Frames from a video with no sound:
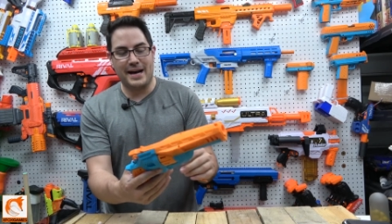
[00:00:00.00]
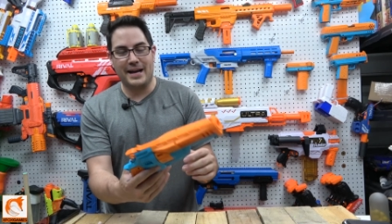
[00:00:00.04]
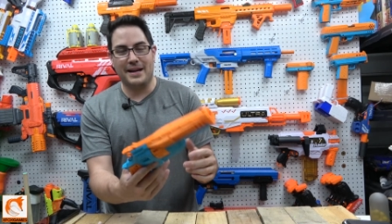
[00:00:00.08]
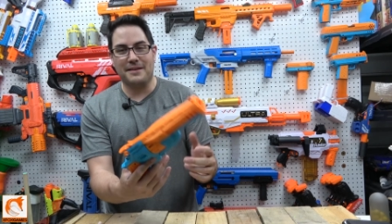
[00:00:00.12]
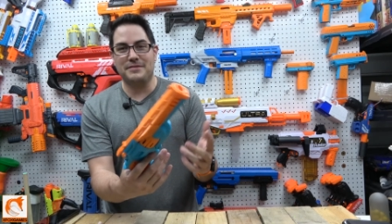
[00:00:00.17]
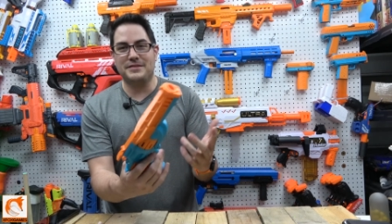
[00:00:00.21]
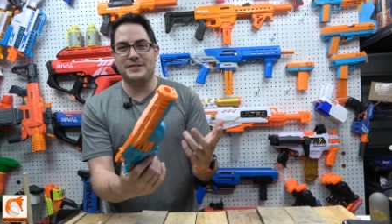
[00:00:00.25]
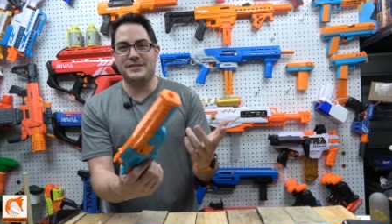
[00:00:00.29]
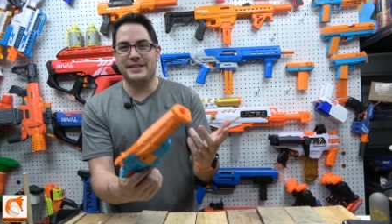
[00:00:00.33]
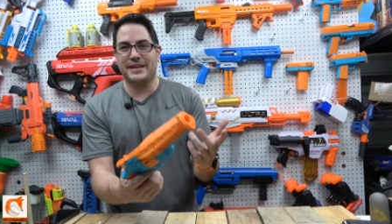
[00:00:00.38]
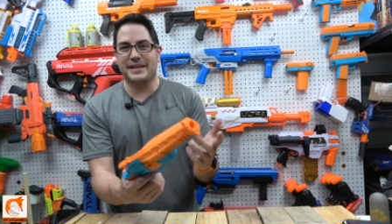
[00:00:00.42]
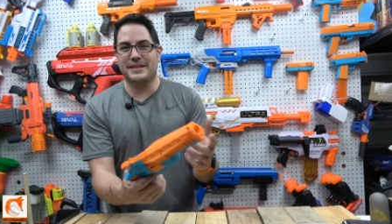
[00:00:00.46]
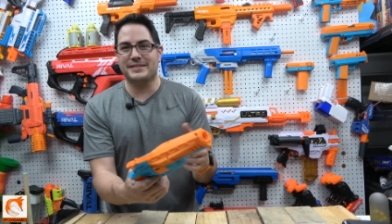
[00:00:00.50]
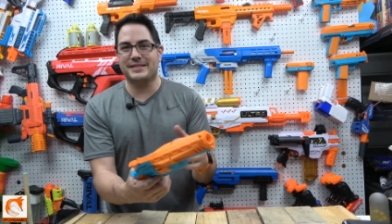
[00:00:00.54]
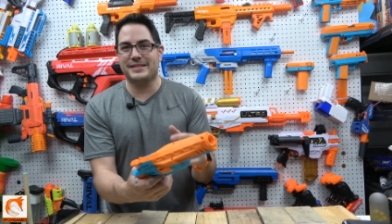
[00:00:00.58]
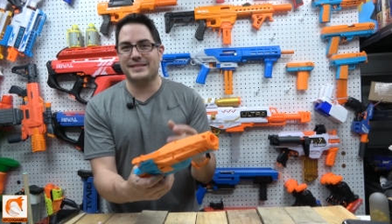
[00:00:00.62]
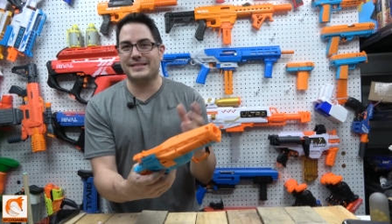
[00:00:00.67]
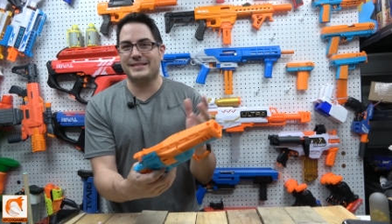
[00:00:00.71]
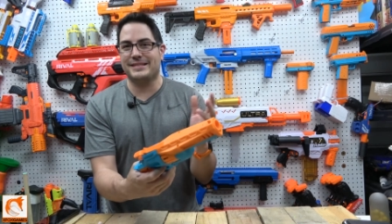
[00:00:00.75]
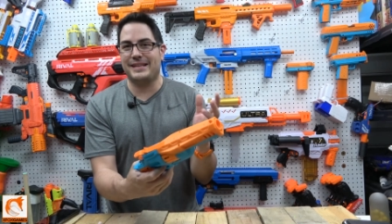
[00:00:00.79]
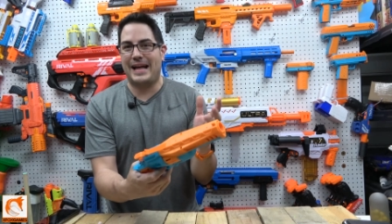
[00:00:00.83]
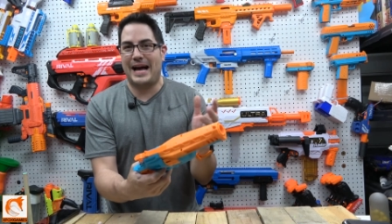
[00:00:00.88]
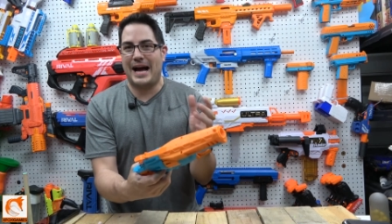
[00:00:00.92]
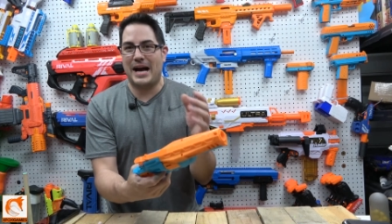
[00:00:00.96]
kind of six
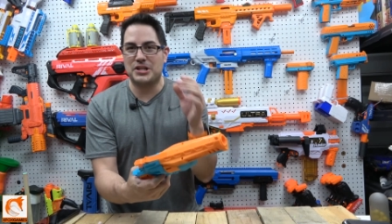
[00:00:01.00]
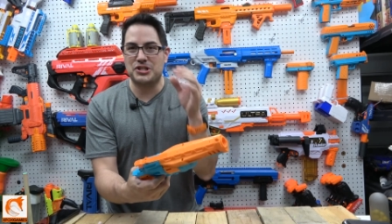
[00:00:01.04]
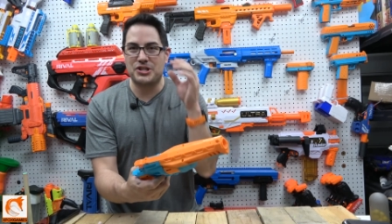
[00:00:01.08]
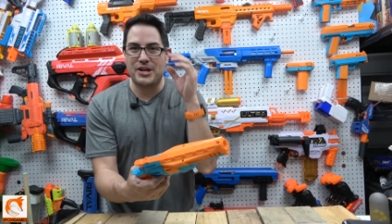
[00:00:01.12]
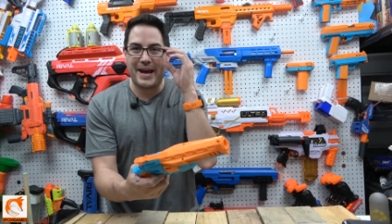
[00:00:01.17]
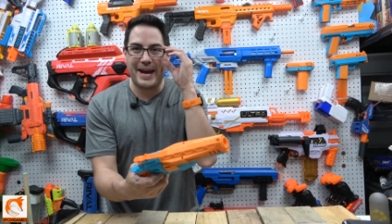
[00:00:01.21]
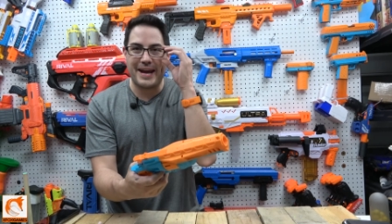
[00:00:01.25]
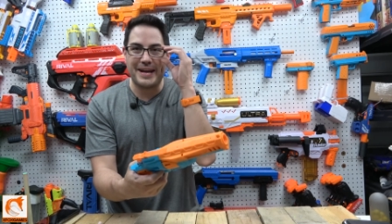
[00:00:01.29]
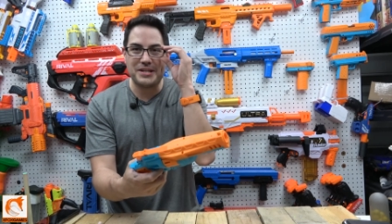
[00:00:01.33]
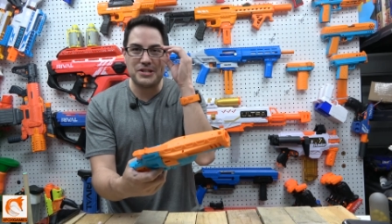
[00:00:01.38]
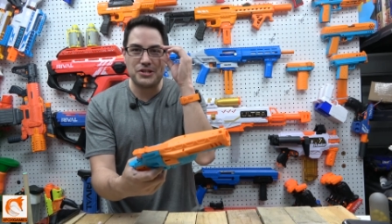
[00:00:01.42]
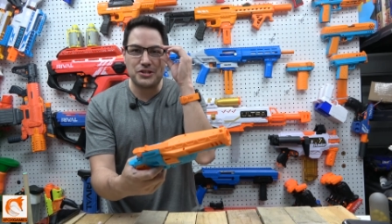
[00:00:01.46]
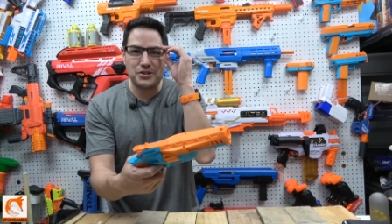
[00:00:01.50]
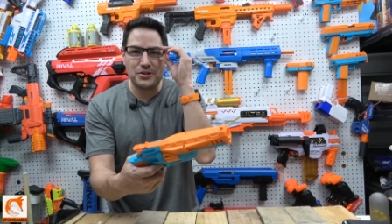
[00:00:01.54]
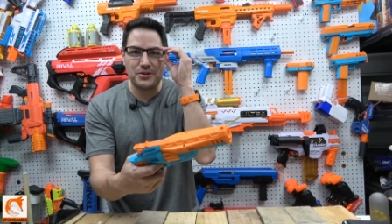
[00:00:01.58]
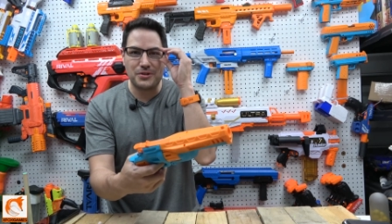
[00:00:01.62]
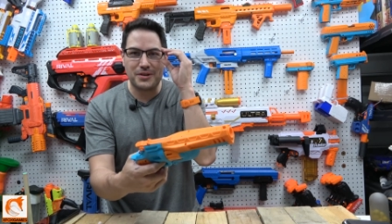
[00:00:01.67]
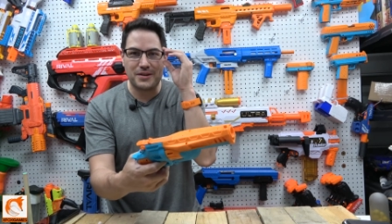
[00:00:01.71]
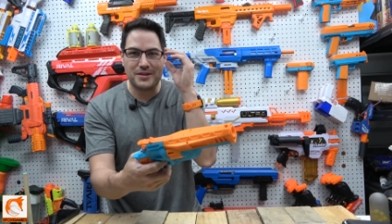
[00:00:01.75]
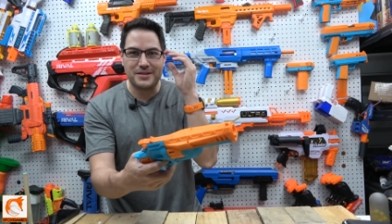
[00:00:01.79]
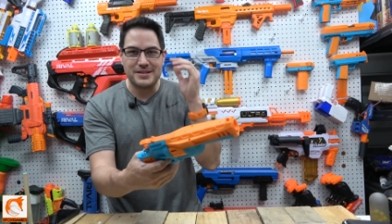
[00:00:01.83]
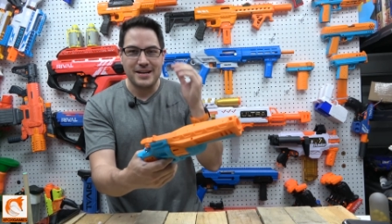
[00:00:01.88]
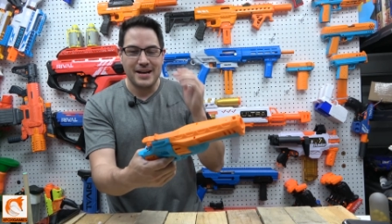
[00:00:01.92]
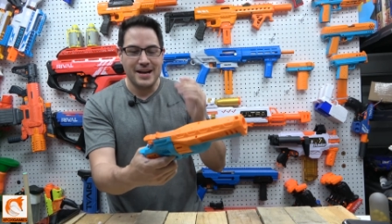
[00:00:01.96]
slash eight
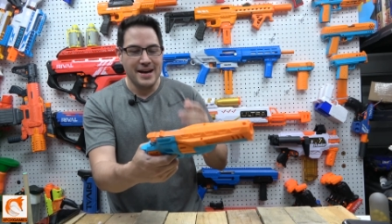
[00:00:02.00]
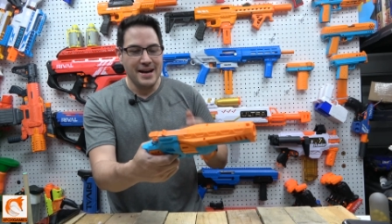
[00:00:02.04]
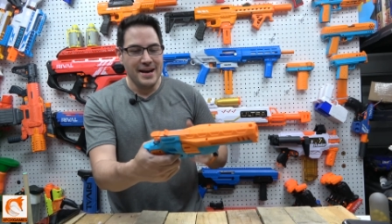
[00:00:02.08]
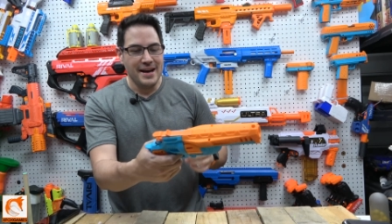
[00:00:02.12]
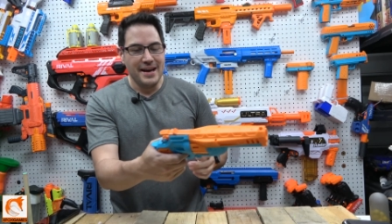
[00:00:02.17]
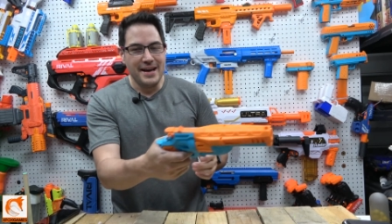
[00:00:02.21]
shooters.